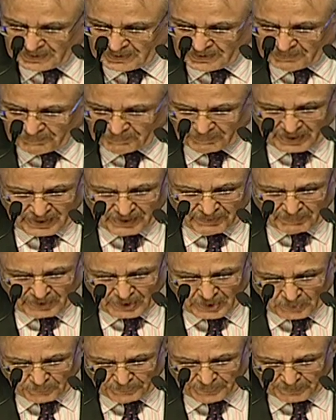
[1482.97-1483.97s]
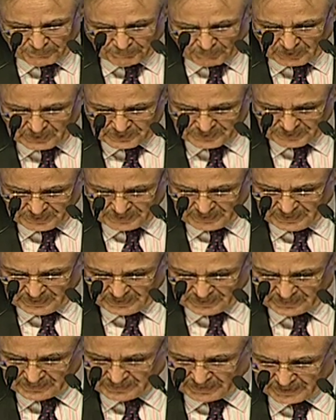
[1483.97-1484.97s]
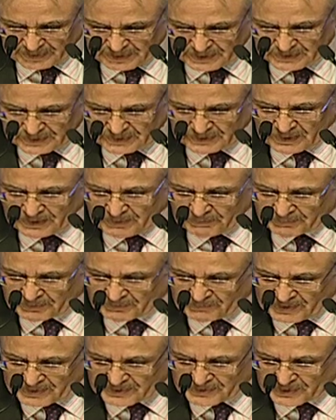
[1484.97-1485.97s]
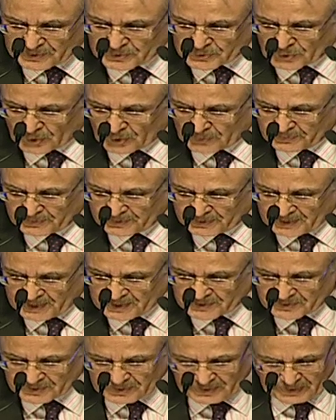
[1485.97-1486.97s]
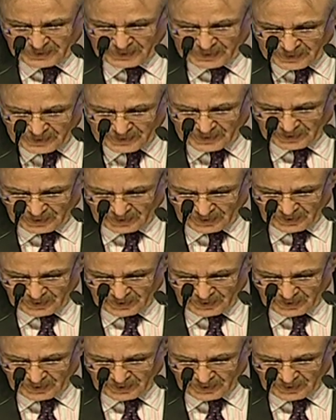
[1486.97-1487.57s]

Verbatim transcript: by a myopic policy that has prevented job creation in India